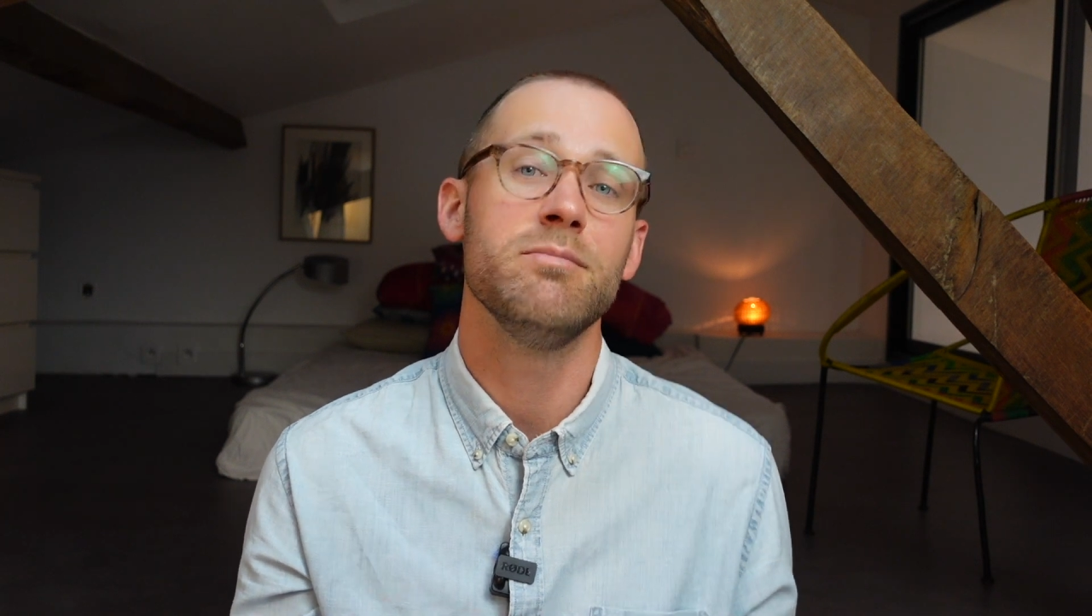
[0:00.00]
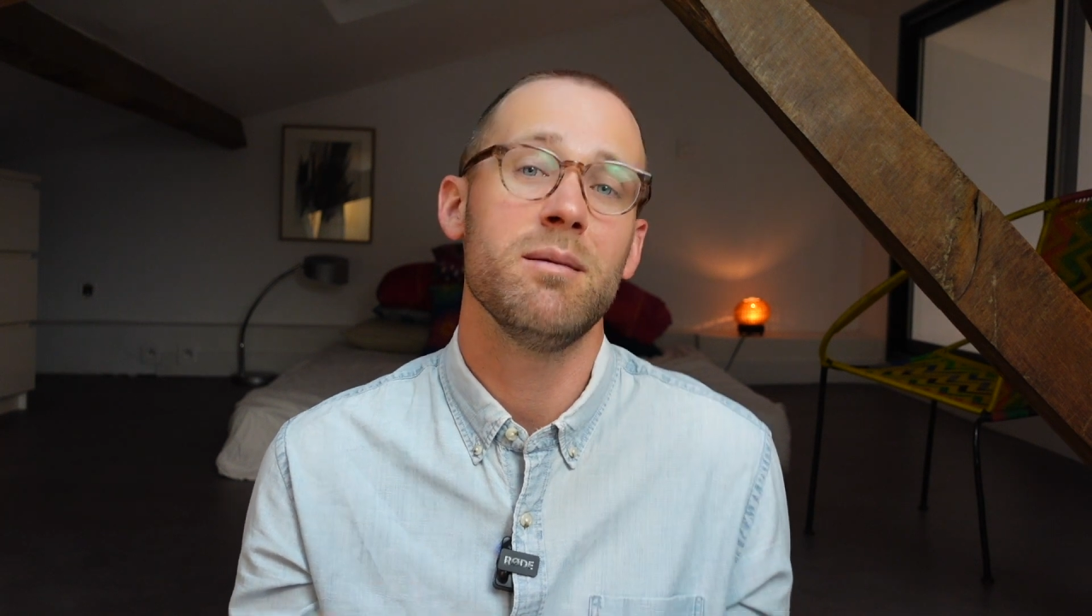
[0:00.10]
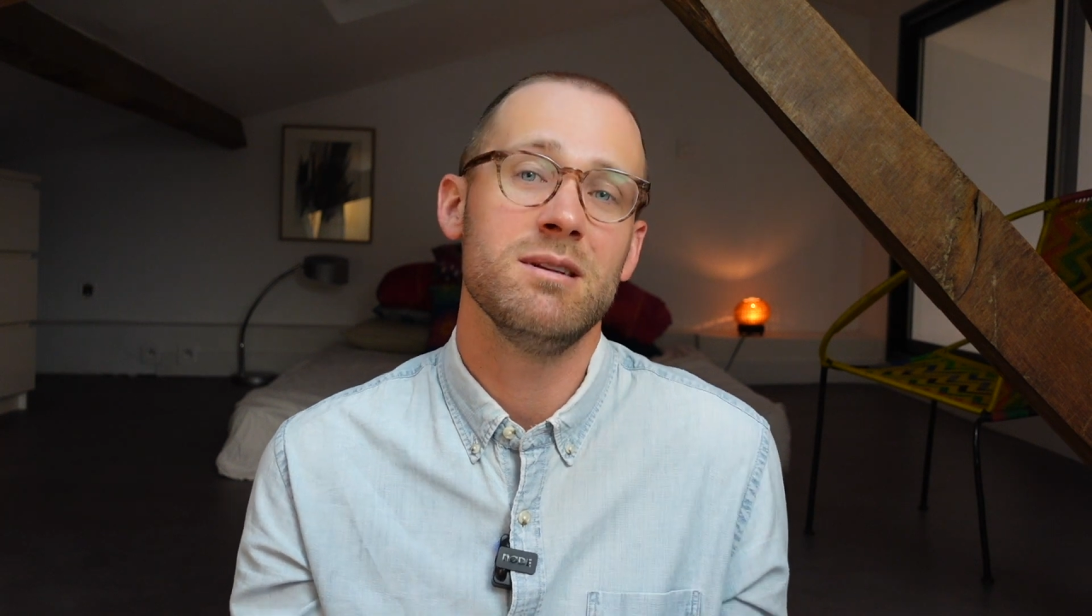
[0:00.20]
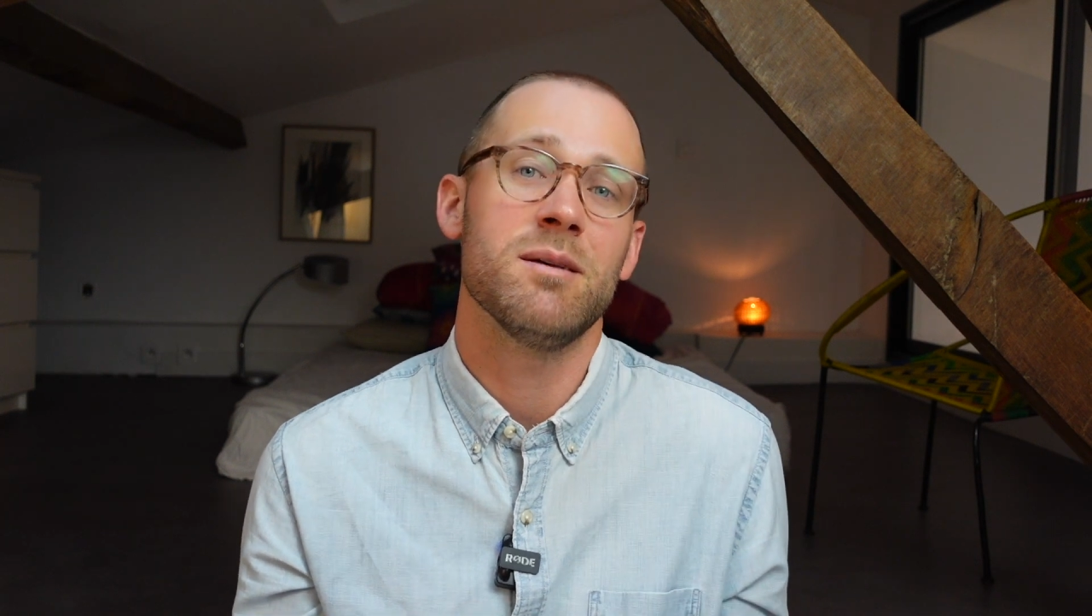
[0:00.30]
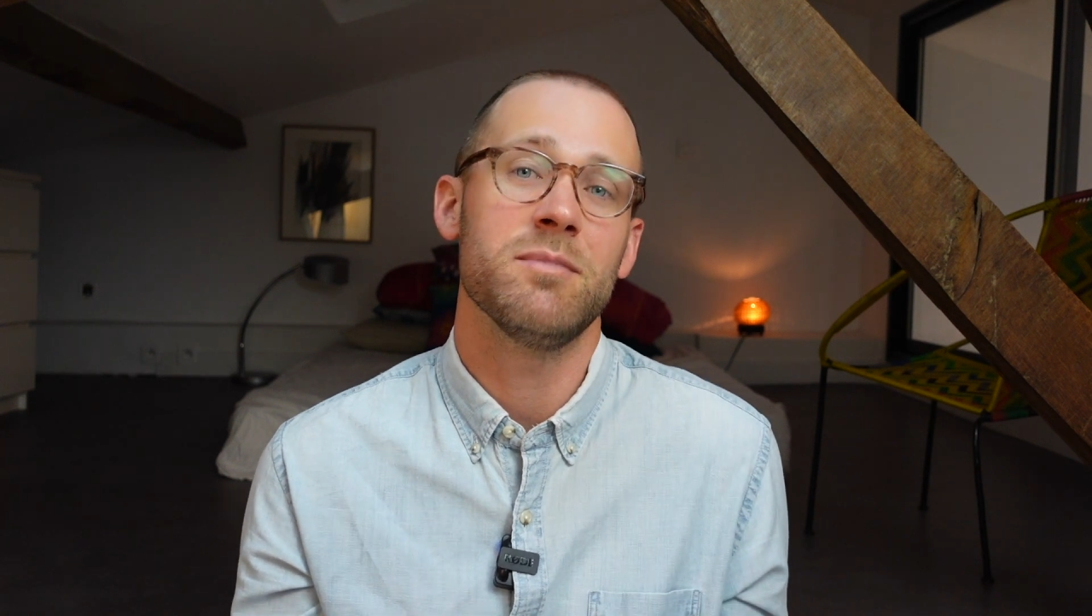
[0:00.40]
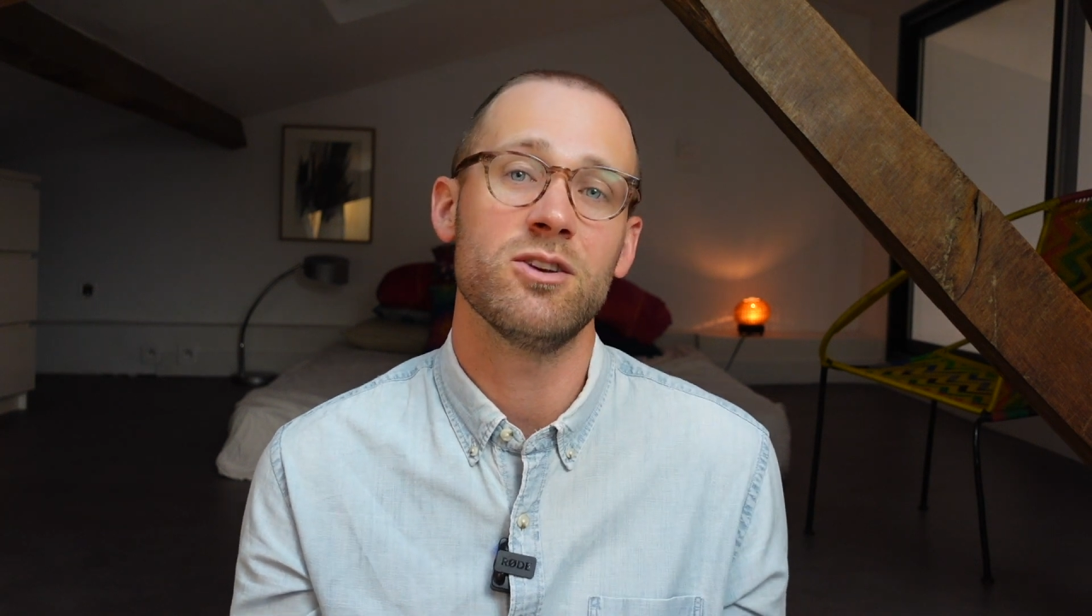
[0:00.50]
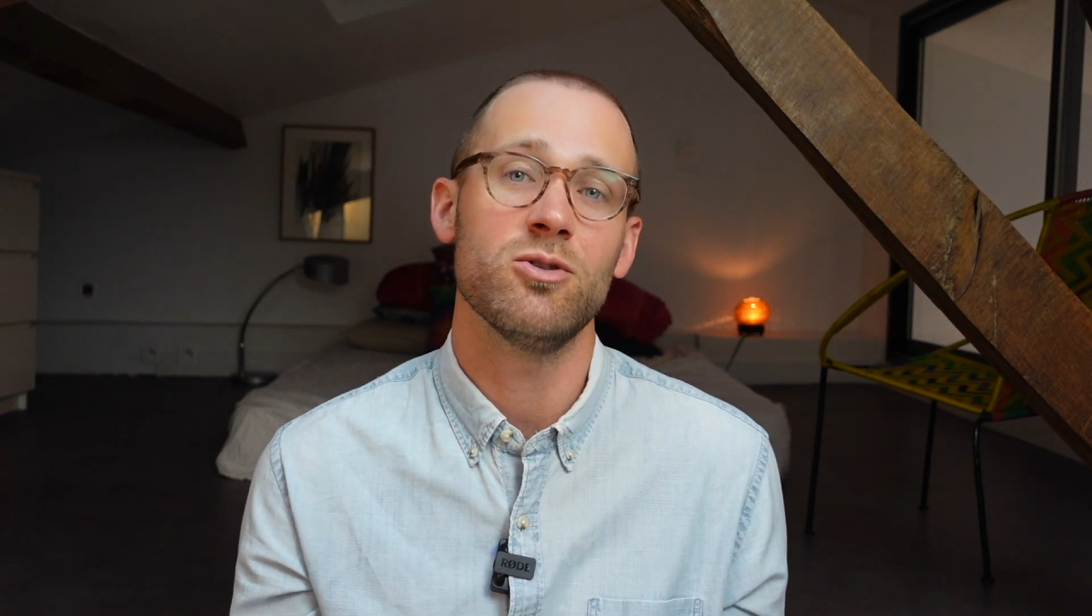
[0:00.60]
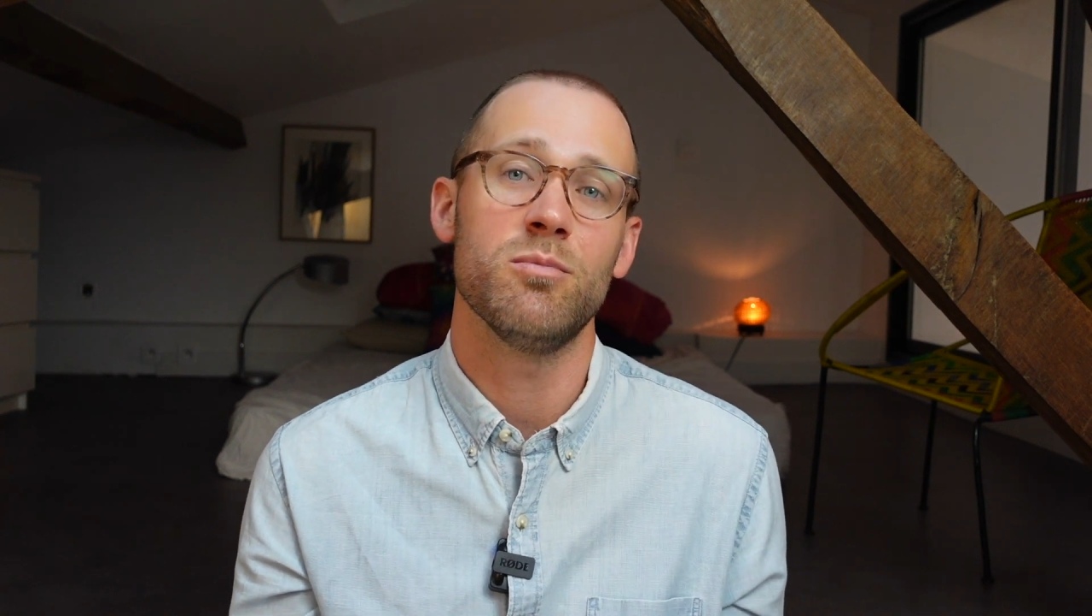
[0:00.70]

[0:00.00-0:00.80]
Maybe something to